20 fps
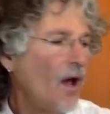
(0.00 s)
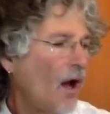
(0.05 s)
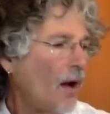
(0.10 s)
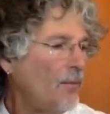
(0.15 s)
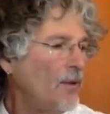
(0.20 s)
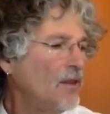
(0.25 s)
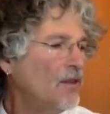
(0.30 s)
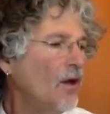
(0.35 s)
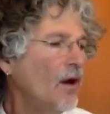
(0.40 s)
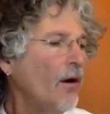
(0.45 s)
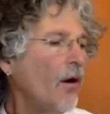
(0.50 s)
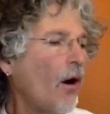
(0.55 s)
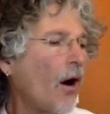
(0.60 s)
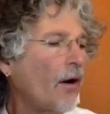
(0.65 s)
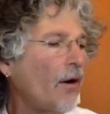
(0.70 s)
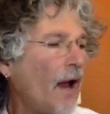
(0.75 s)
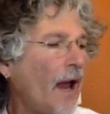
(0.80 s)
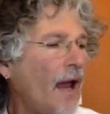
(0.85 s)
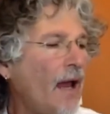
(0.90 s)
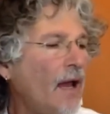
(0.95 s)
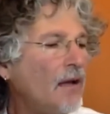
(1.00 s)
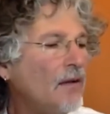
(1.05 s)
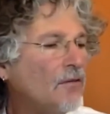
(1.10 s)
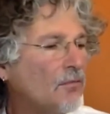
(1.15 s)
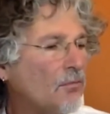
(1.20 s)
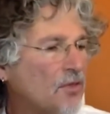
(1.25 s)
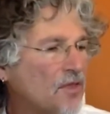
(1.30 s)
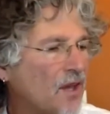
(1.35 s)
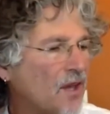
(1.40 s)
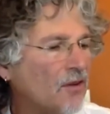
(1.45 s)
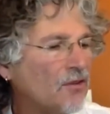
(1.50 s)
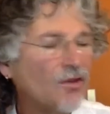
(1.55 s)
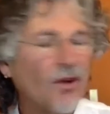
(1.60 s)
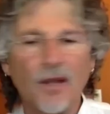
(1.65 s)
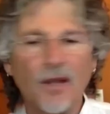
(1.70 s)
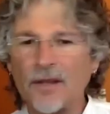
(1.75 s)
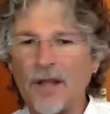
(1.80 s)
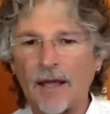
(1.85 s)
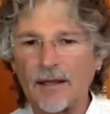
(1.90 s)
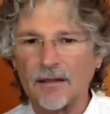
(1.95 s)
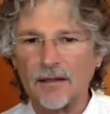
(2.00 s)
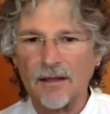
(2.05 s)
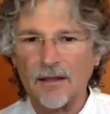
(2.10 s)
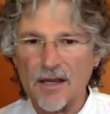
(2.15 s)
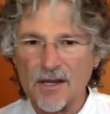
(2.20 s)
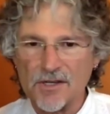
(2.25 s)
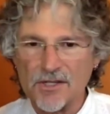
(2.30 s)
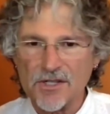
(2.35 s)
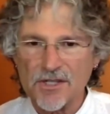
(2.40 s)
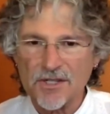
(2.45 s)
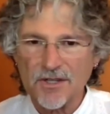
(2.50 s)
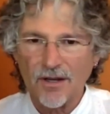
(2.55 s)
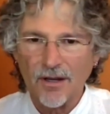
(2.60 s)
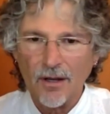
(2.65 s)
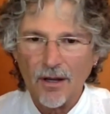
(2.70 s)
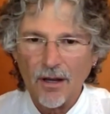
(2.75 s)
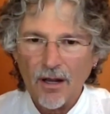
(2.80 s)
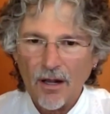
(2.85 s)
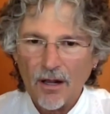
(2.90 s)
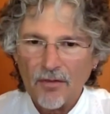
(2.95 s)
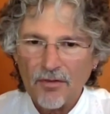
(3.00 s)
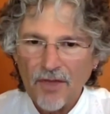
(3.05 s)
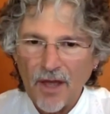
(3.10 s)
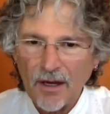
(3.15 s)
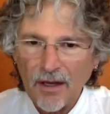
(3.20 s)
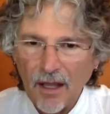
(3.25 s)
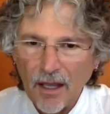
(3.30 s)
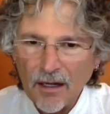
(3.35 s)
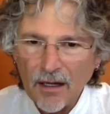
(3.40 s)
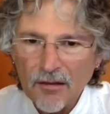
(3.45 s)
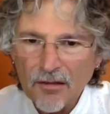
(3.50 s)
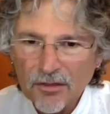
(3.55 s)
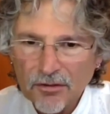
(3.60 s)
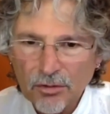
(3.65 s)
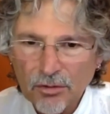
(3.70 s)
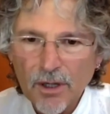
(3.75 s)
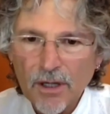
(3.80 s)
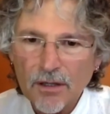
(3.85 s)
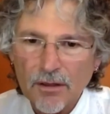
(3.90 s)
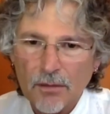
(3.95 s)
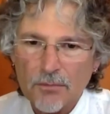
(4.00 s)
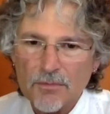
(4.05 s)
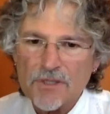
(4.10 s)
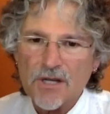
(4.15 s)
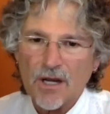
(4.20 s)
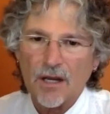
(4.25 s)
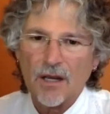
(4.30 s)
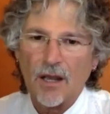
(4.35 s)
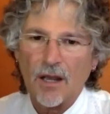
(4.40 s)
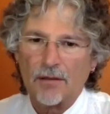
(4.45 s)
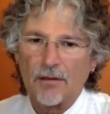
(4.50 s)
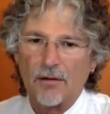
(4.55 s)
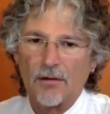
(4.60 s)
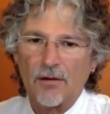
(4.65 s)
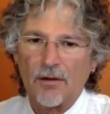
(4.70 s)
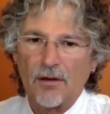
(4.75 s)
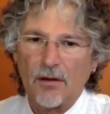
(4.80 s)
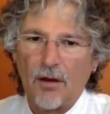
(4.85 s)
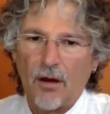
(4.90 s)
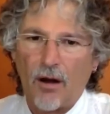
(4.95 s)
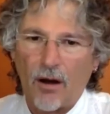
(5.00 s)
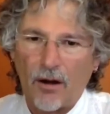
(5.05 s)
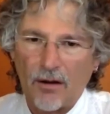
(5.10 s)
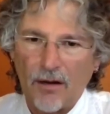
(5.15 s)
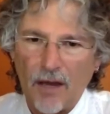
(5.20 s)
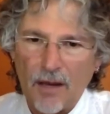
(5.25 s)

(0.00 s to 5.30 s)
I mean, there are 8 things on that list that any 3 of them together are